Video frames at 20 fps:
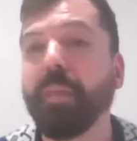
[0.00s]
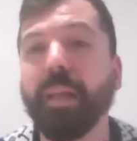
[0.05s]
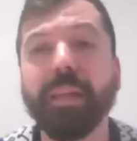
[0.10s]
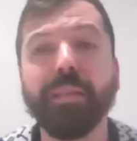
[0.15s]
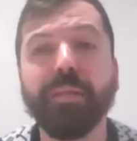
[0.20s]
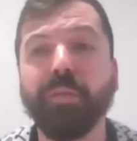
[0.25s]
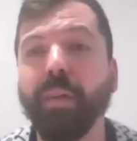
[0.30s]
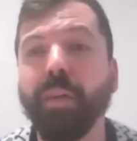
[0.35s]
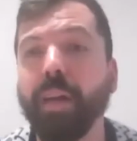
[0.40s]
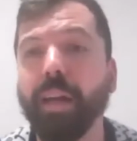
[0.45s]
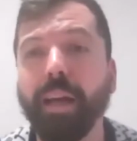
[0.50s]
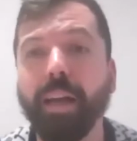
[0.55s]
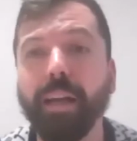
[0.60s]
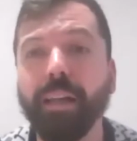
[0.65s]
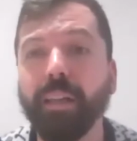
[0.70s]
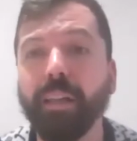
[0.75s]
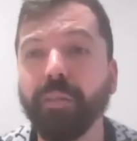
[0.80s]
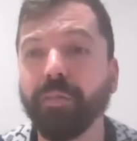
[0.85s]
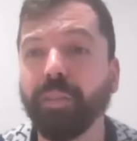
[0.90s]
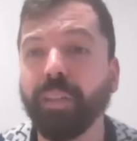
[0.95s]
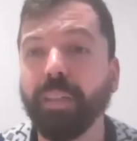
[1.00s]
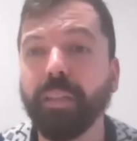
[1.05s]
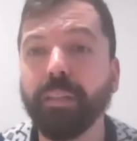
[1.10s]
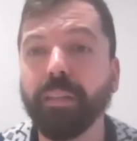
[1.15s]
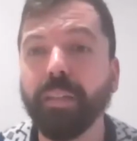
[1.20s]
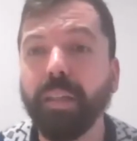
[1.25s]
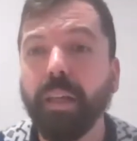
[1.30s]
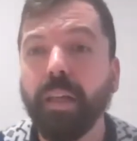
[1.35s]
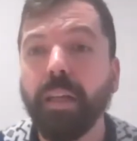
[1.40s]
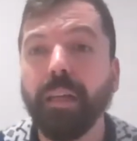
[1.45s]
that's why I lived
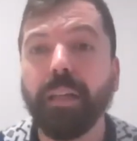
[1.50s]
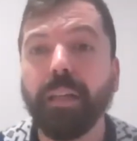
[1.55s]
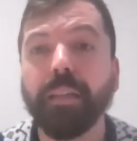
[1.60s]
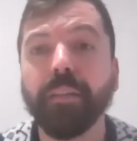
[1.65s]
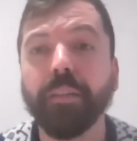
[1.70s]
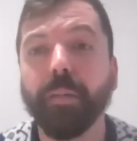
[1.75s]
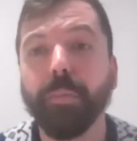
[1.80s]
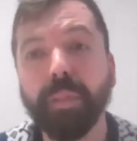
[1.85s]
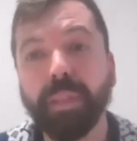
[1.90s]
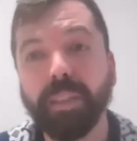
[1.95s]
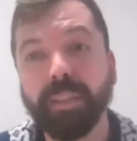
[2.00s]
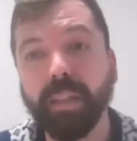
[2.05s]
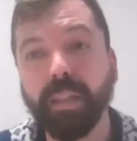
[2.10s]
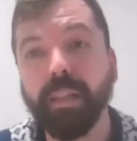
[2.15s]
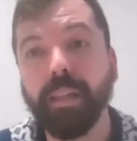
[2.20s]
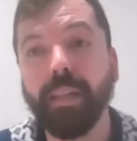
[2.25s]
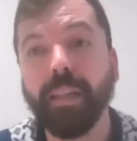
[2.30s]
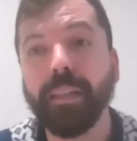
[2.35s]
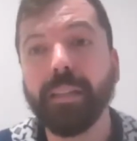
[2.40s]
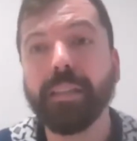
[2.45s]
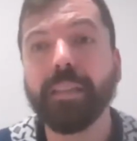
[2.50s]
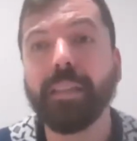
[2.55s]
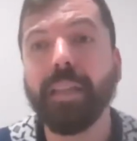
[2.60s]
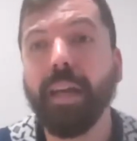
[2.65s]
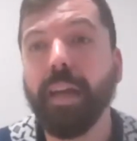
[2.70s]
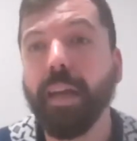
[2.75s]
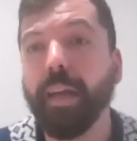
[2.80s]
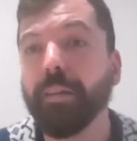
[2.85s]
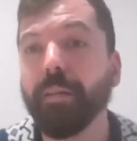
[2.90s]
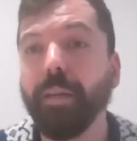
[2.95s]
in, in the Middle East.
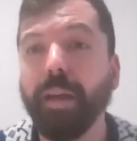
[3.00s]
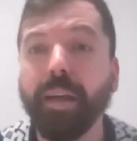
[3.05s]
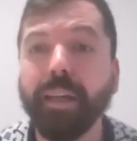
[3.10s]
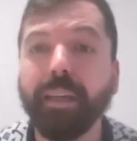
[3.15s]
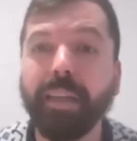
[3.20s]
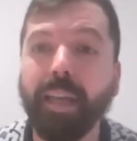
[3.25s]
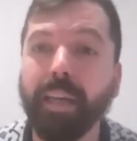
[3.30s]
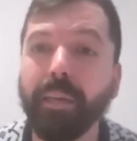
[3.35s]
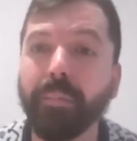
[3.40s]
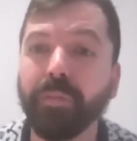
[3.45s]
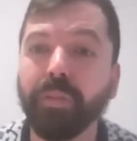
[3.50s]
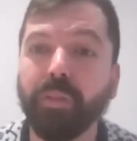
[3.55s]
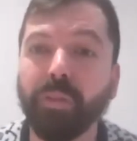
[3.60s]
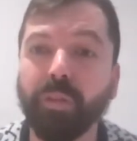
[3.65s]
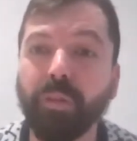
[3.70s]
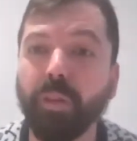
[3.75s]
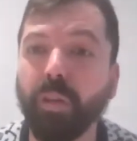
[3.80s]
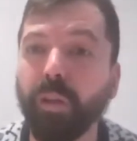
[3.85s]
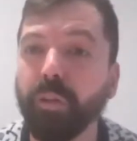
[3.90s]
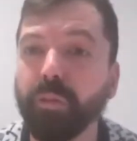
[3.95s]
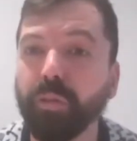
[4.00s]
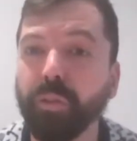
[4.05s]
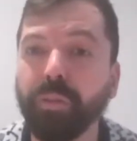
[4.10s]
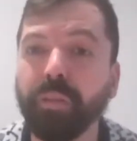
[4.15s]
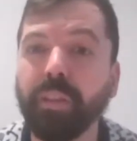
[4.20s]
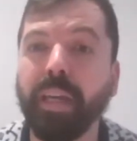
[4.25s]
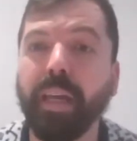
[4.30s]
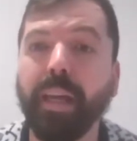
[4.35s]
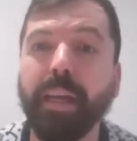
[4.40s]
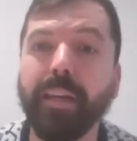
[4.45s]
I, I came to the
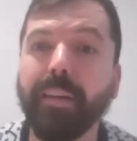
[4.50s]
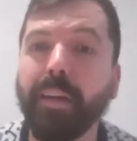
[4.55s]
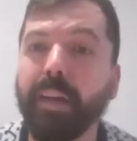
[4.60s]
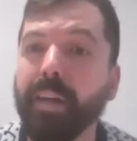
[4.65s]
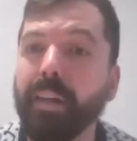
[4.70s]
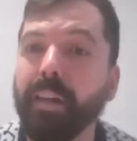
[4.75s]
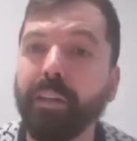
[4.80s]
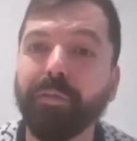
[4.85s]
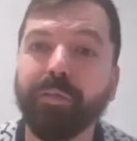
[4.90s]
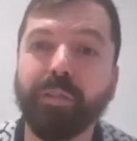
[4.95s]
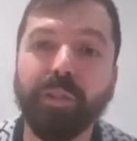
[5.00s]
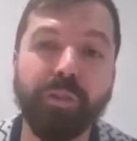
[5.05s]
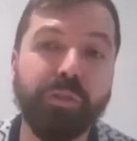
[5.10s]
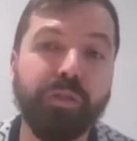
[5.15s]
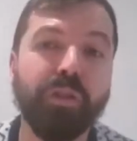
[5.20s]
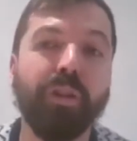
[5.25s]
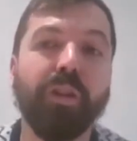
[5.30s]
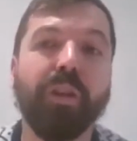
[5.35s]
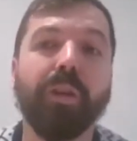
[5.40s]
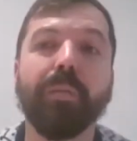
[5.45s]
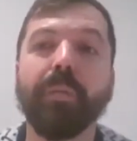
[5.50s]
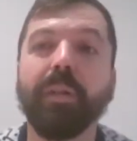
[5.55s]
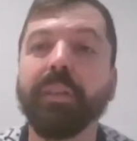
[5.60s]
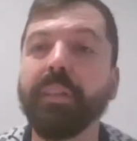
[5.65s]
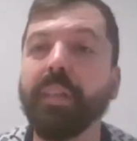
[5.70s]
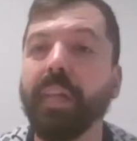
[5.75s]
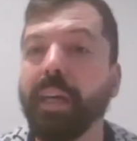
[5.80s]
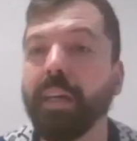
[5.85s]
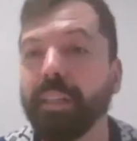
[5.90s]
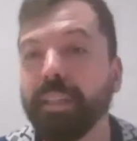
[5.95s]
UK, I lived in
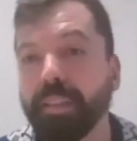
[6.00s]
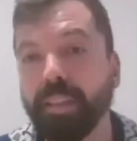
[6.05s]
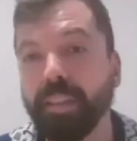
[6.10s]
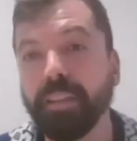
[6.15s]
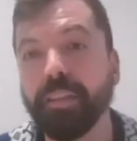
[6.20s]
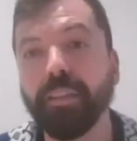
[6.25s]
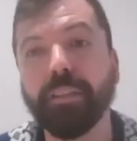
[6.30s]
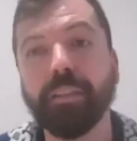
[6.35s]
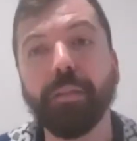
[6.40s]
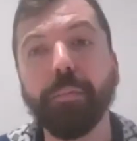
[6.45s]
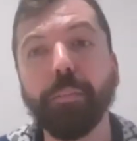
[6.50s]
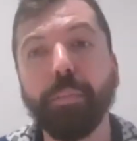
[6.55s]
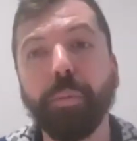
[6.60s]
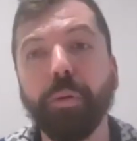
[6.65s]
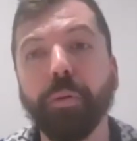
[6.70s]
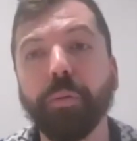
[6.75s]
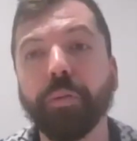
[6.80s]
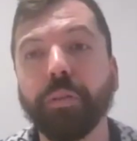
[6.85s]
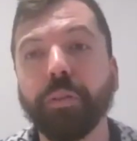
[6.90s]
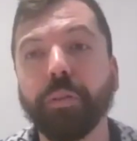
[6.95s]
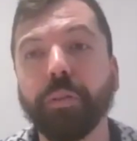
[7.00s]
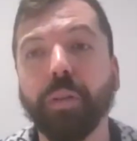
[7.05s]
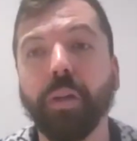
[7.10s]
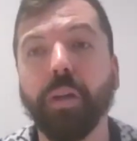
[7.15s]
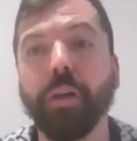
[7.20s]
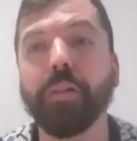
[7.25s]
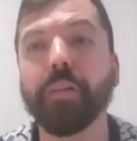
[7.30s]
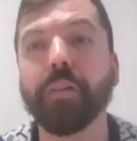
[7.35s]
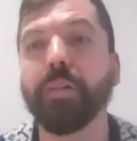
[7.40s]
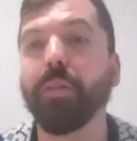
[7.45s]
Germany, I studied in
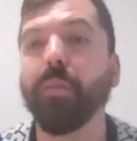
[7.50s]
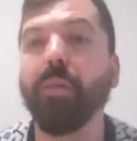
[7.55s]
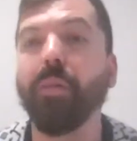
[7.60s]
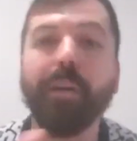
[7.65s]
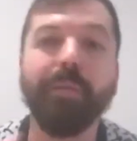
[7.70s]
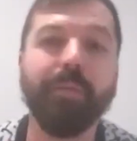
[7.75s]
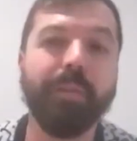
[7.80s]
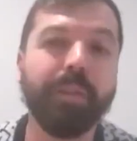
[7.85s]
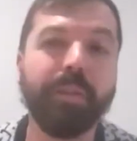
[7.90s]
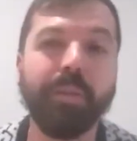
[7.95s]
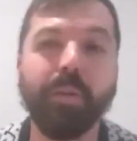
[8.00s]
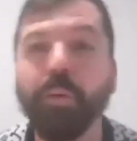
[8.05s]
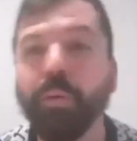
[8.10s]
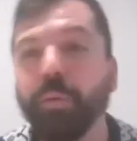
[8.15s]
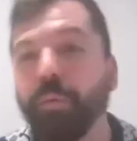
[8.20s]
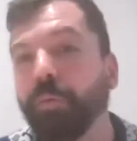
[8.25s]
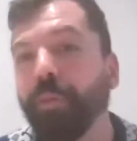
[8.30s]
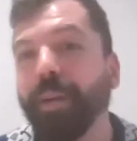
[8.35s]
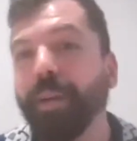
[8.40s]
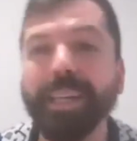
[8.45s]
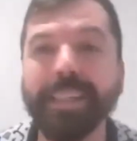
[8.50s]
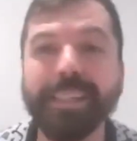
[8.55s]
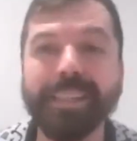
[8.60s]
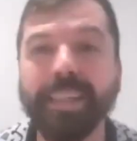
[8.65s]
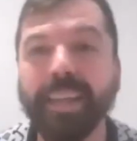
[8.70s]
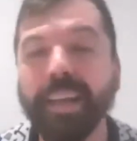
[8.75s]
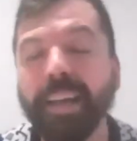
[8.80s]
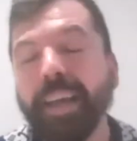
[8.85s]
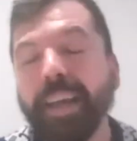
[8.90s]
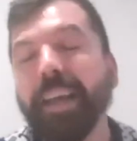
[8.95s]
Portugal. So I was always